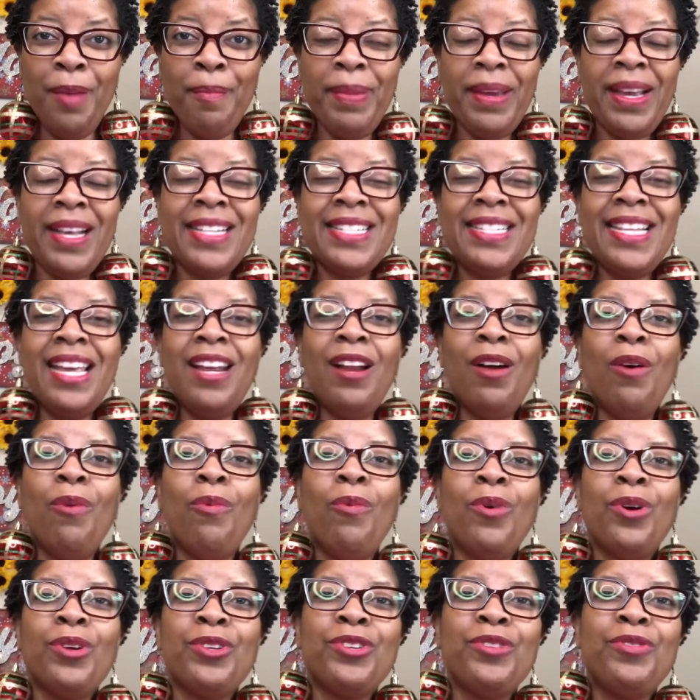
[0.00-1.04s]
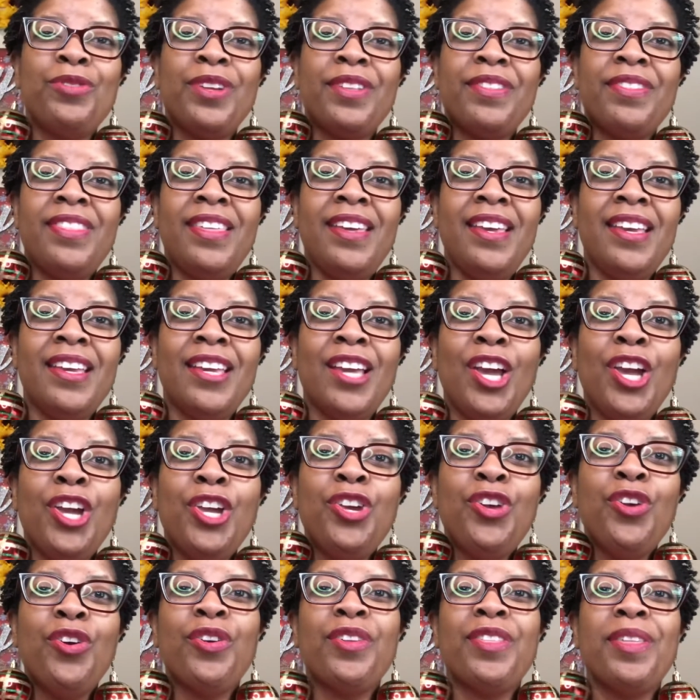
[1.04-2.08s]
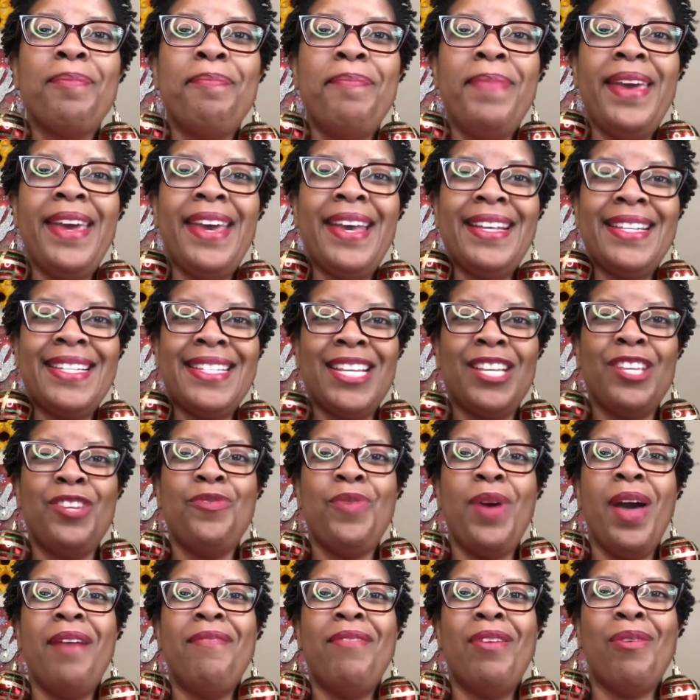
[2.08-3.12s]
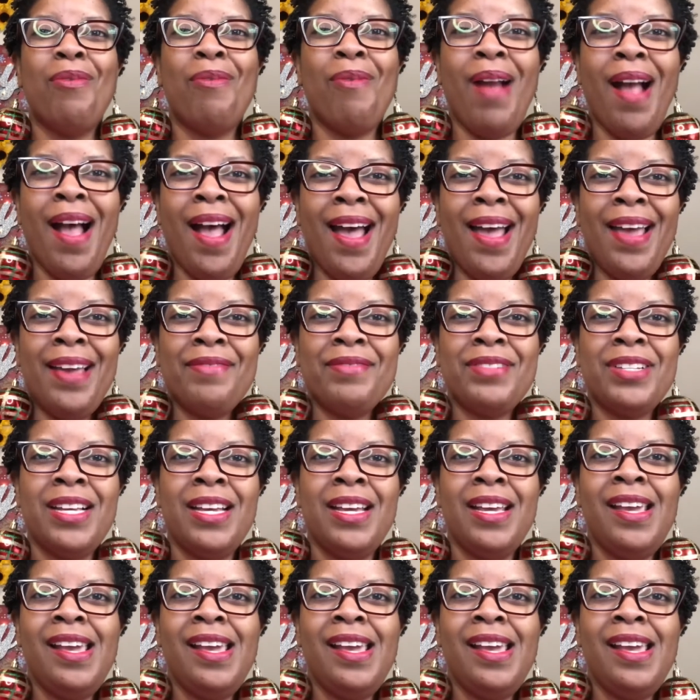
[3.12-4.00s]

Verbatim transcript: because they don't want you to think you're the best, that you have arrived.